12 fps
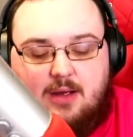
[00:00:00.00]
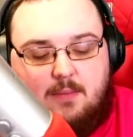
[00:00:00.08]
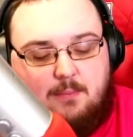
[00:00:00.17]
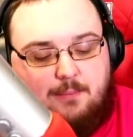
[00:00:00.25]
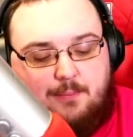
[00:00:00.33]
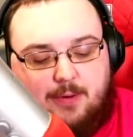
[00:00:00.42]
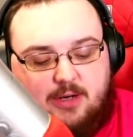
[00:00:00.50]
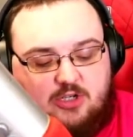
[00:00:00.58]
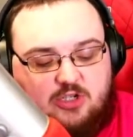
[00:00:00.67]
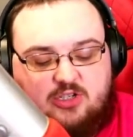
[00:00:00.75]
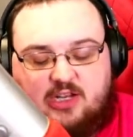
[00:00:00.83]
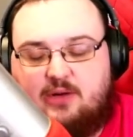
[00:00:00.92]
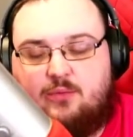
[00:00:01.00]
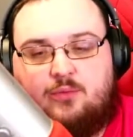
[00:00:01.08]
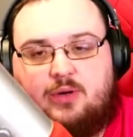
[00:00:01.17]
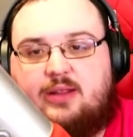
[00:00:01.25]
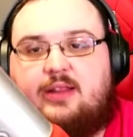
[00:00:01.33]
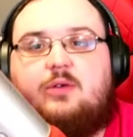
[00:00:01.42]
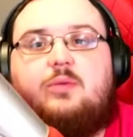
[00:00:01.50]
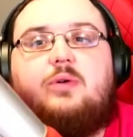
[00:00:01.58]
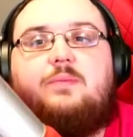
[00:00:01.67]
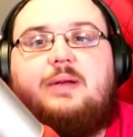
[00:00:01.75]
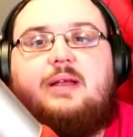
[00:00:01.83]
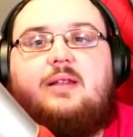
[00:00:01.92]
But there will
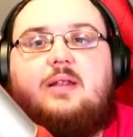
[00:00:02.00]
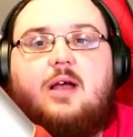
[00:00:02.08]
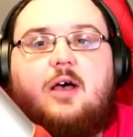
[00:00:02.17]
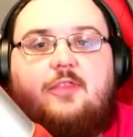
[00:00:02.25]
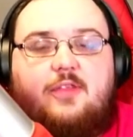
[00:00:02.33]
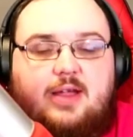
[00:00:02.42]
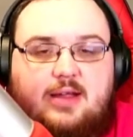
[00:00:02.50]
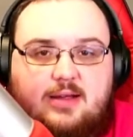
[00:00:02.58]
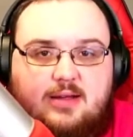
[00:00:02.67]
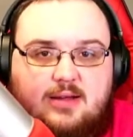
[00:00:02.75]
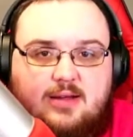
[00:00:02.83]
be nothing